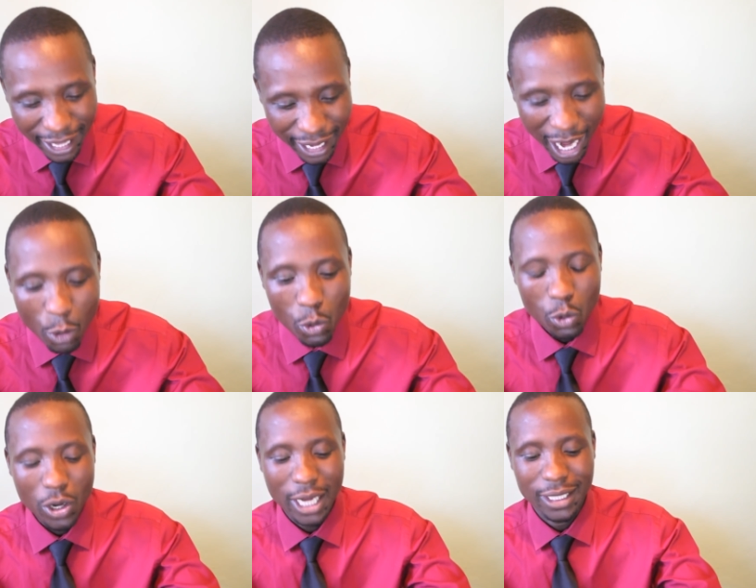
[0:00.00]
How
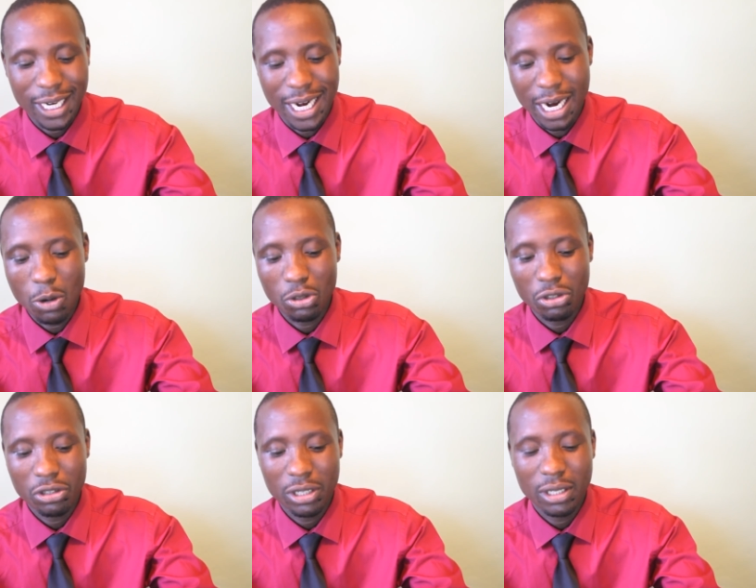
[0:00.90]
Uhuru can turn
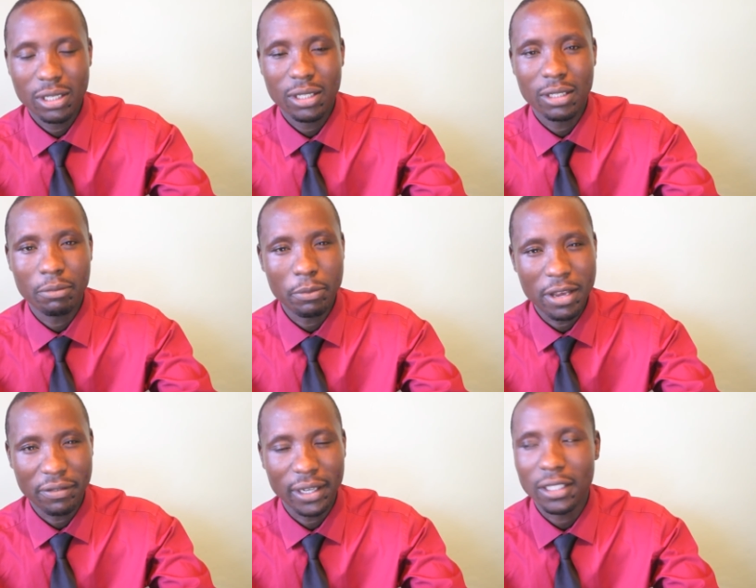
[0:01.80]
around the
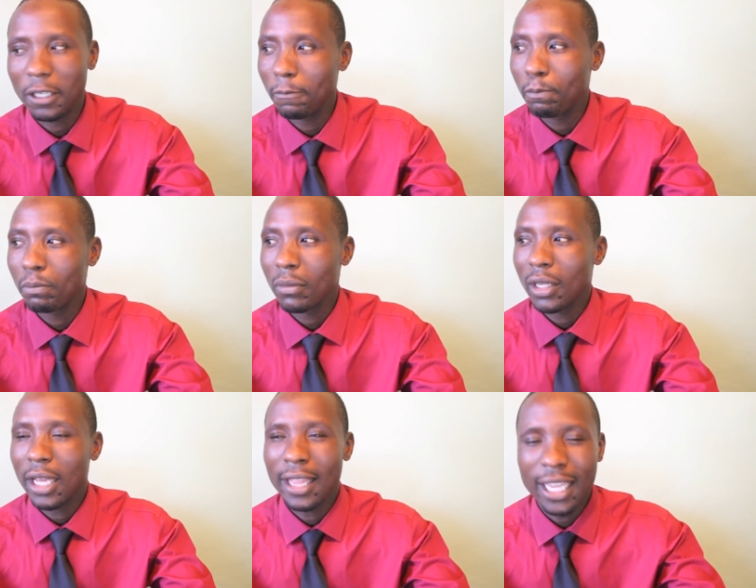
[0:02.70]
BBI fight.
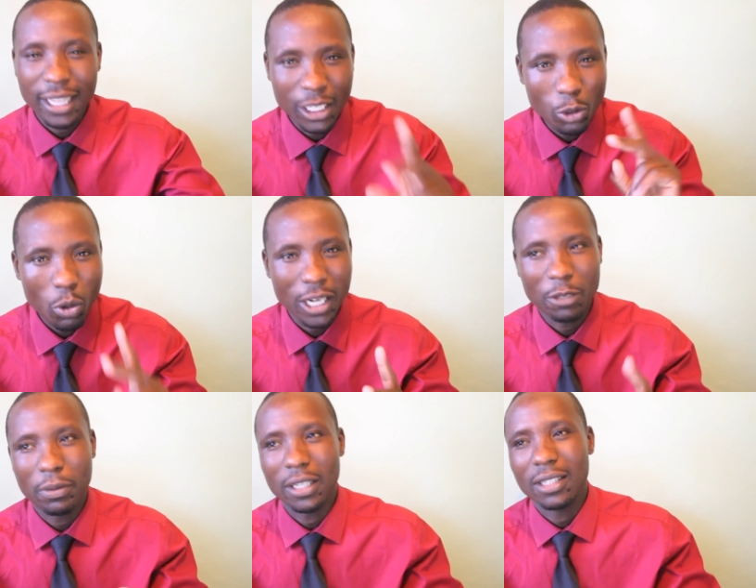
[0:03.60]
The, the two
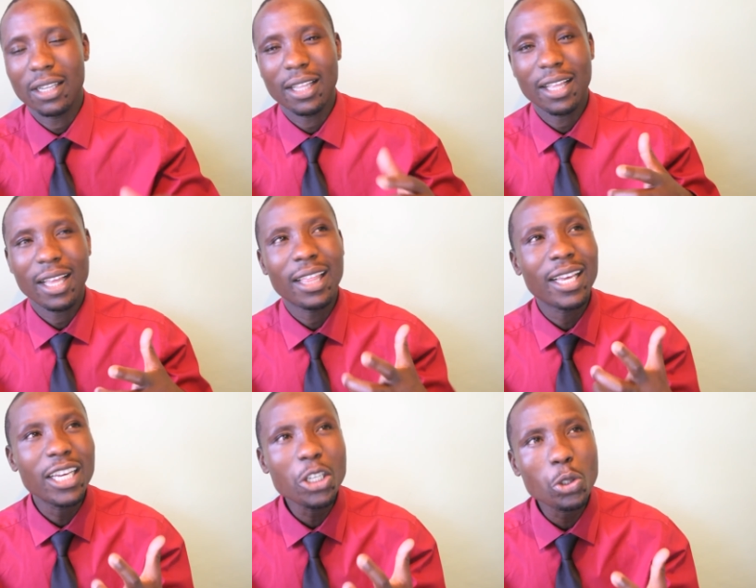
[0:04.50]
aspects
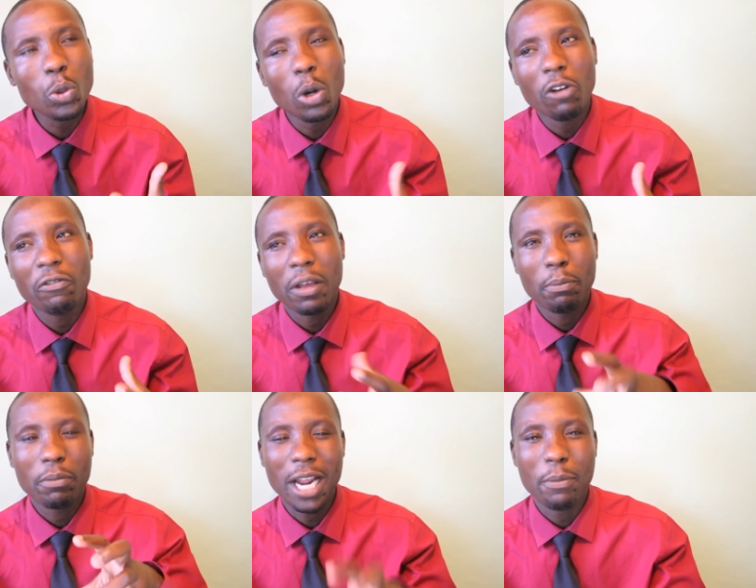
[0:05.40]
the issue of the
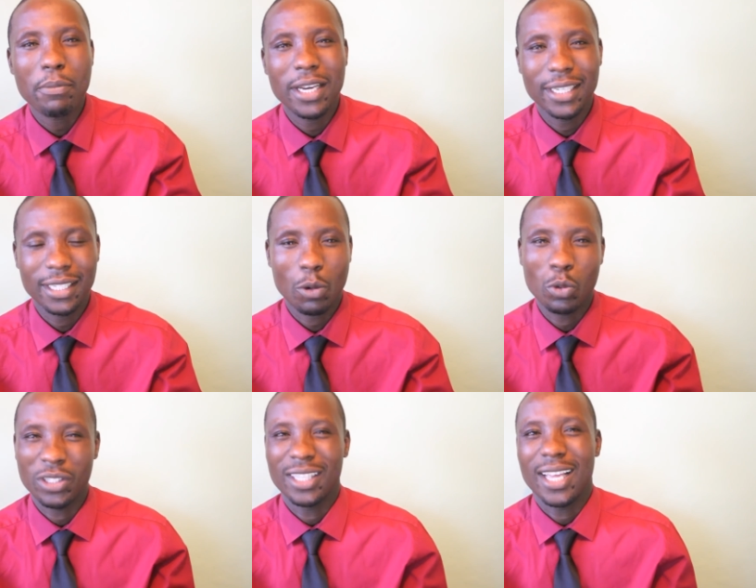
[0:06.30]
prime minister
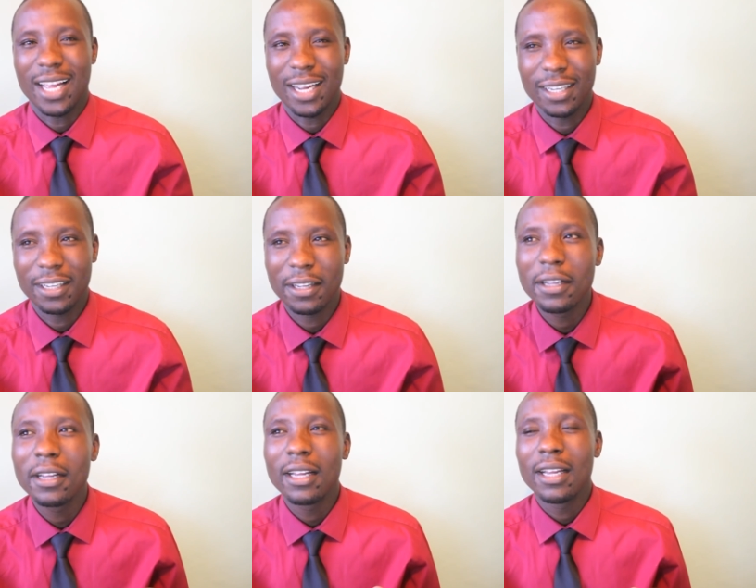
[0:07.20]
was there.
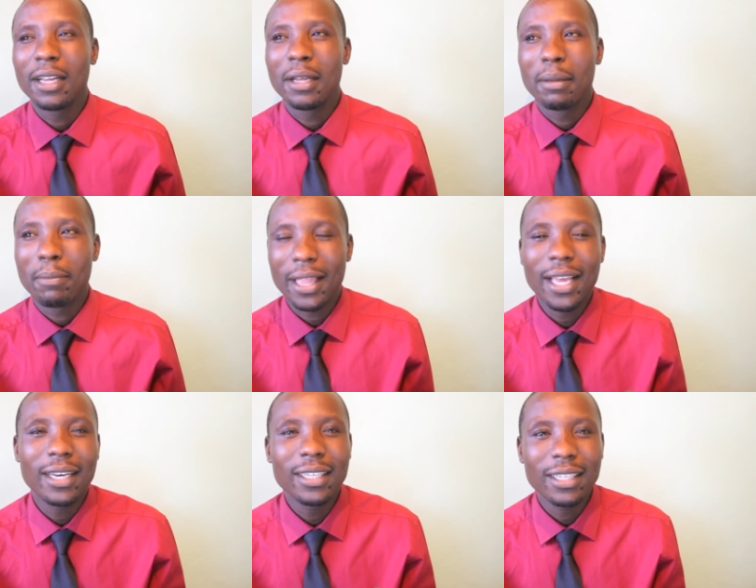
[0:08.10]
But
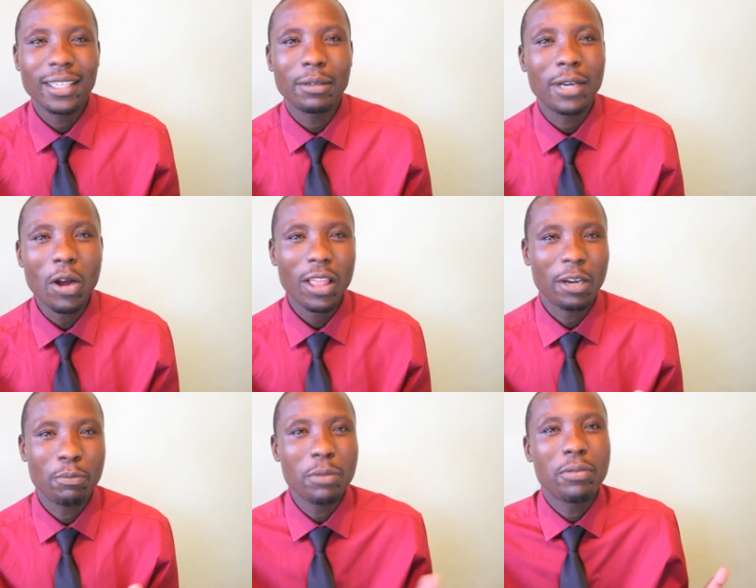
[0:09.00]
then, now
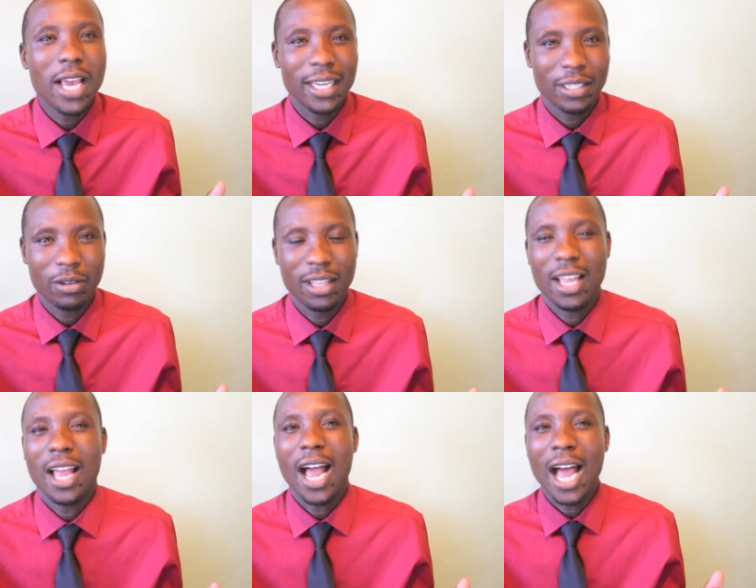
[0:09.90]
that BBA is not
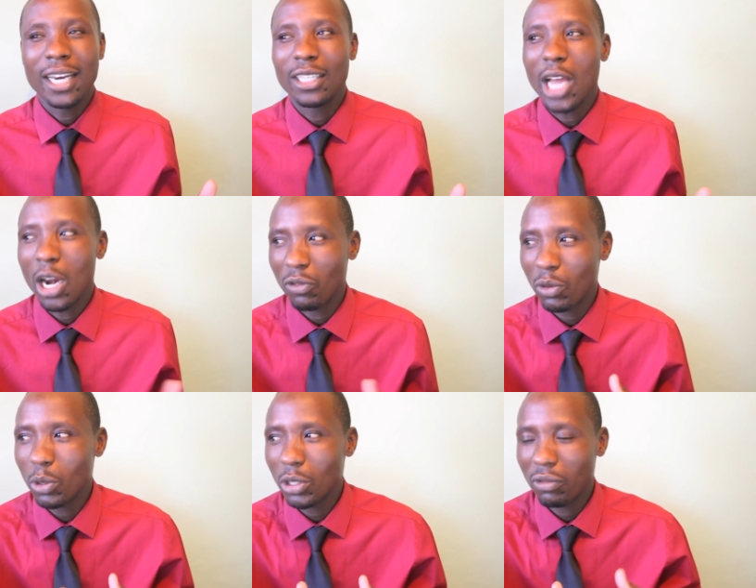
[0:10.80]
there, and, and
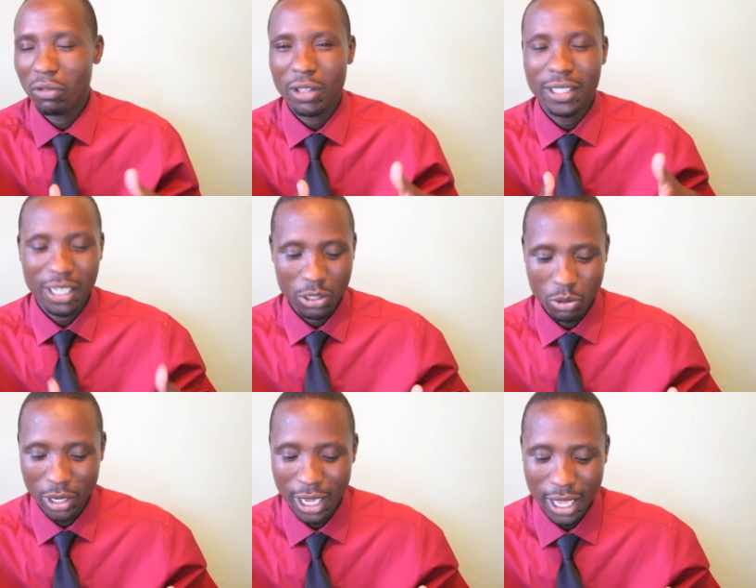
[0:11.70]
of course for the
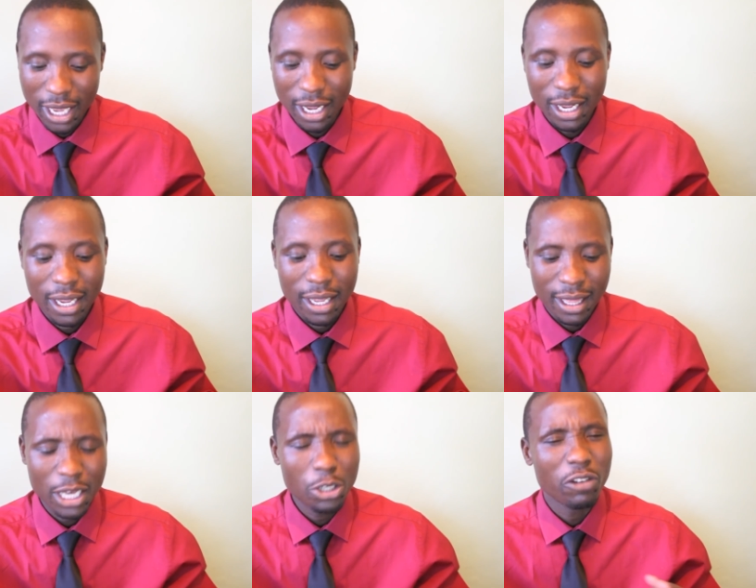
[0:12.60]
central Kenya,
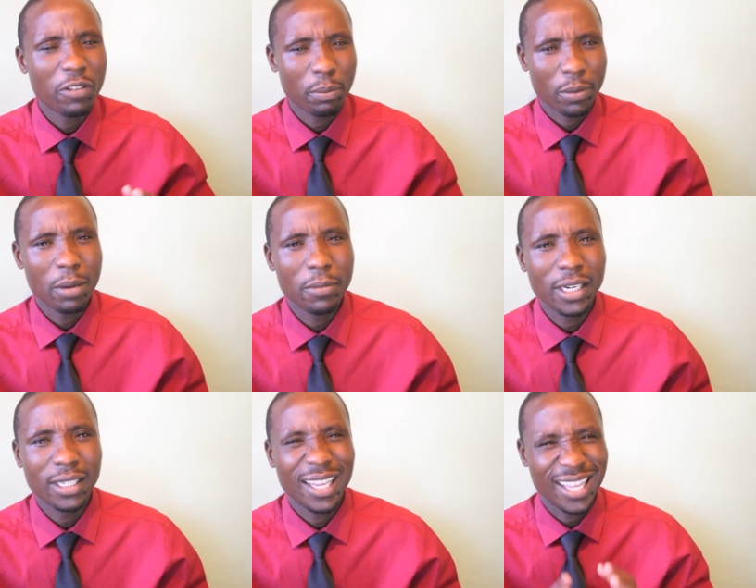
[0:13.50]
the issue of the prime
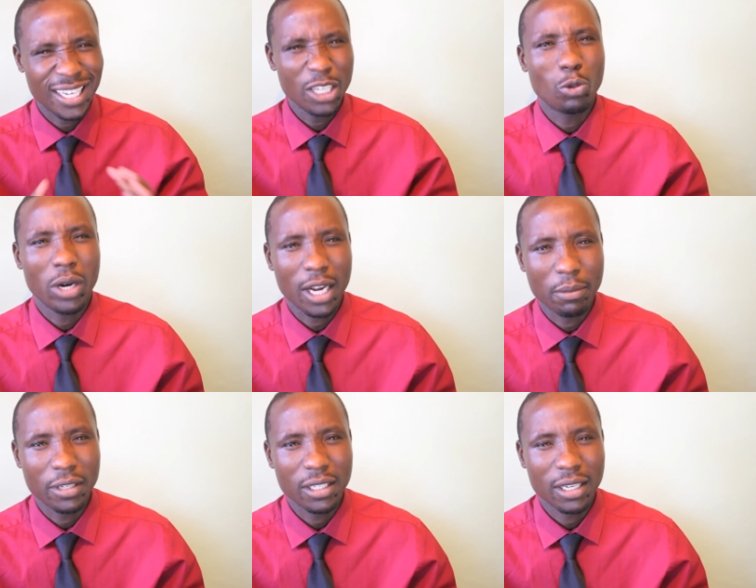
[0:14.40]
minister, they didn't
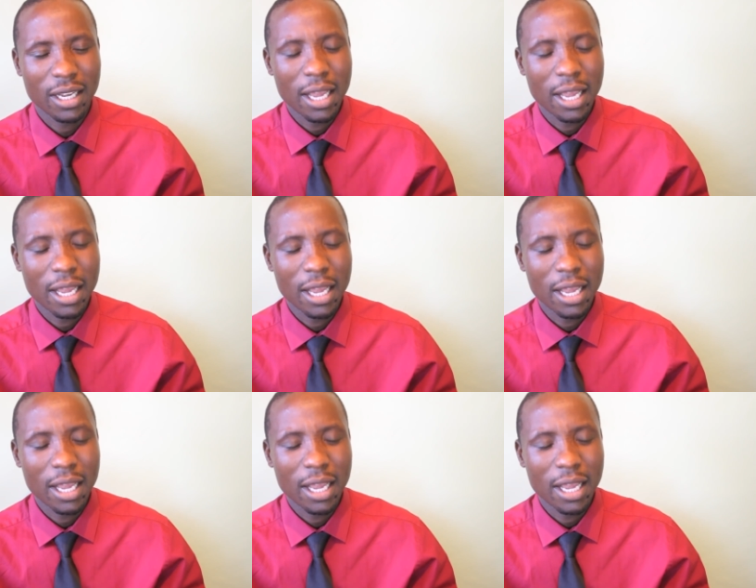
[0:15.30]
welcome it.